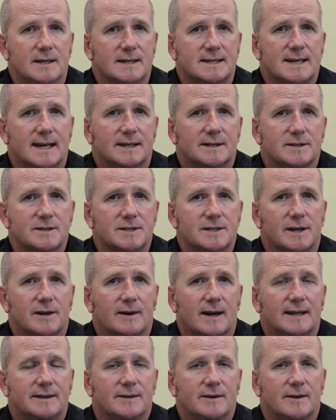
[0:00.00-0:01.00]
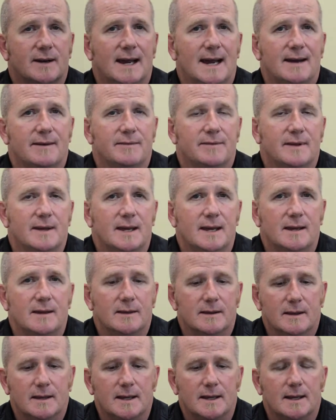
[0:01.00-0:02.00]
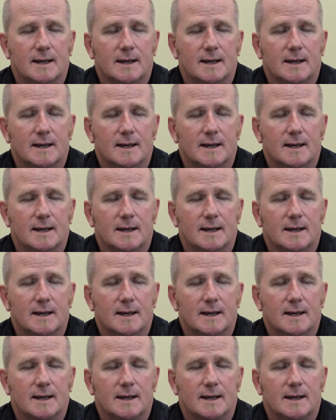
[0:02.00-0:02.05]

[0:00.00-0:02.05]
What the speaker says: detectors that are out there have the